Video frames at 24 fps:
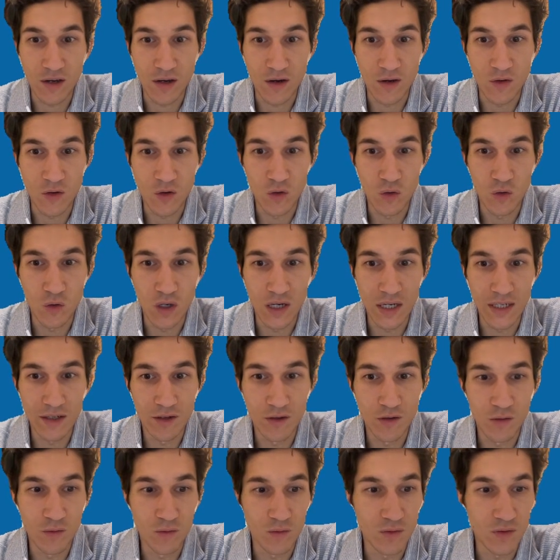Oh, I don't
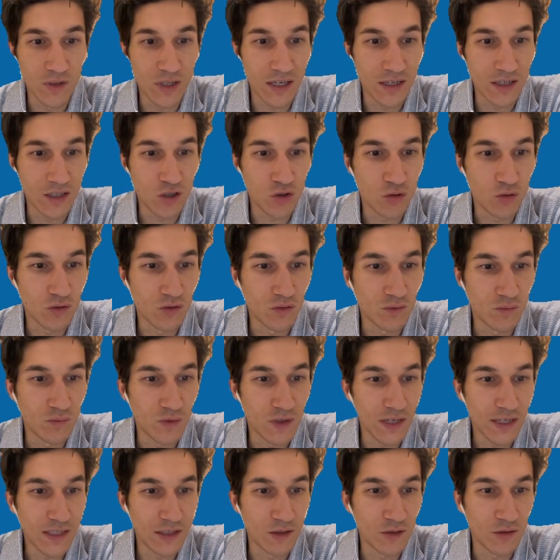know. Yeah, I shouldn't.
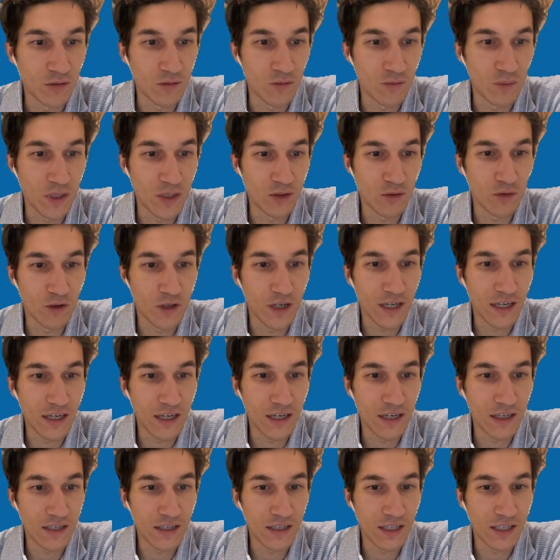I don't know. One, two,
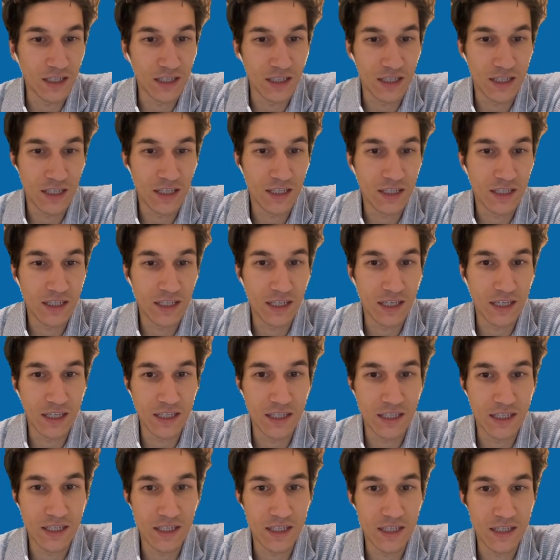three. Teens,
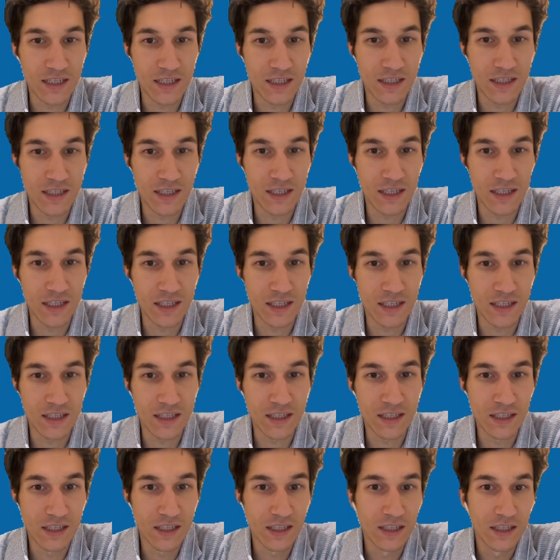teens,
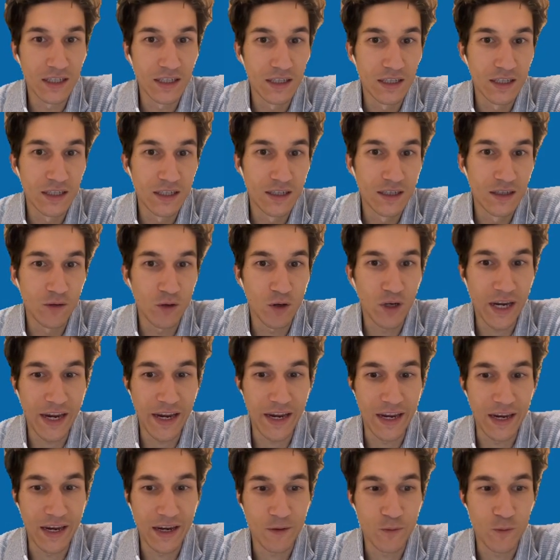teens.
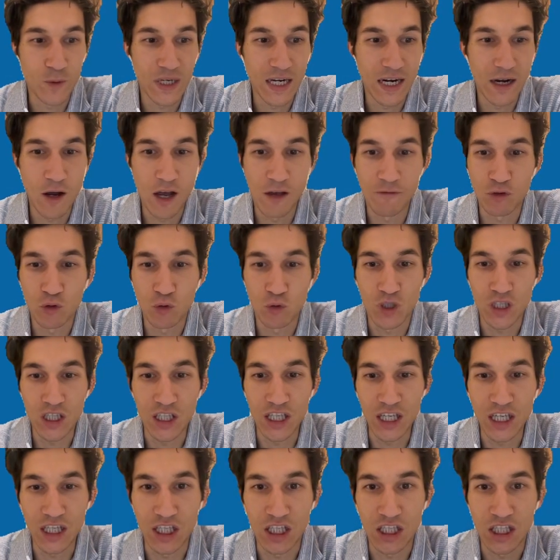Okay, we now have two
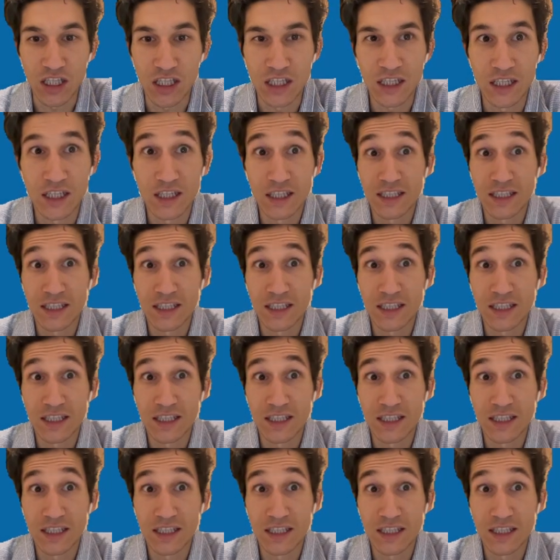cities.